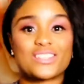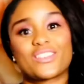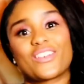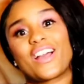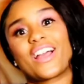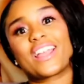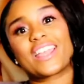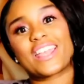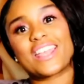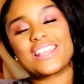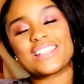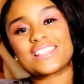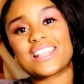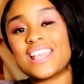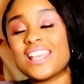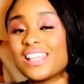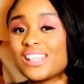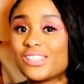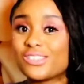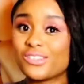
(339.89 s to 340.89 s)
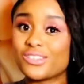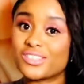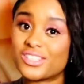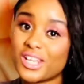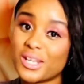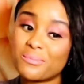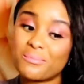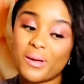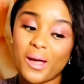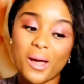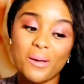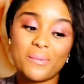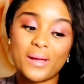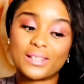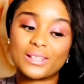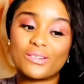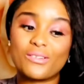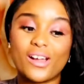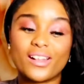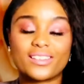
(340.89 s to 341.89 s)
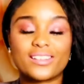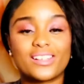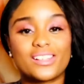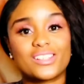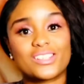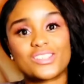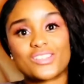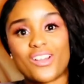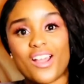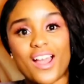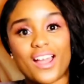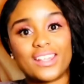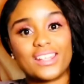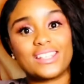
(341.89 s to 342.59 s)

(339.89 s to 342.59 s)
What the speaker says: So I guess, you know, Jake Paul about to go out there and try.